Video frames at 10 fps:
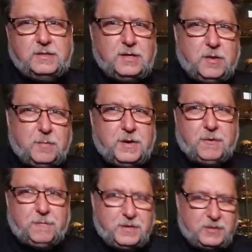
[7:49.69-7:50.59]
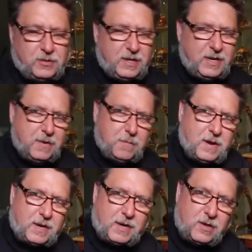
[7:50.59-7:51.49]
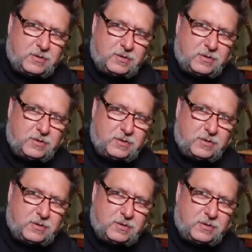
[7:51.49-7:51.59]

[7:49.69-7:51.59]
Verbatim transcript: so the bigger fish will eat it, but I can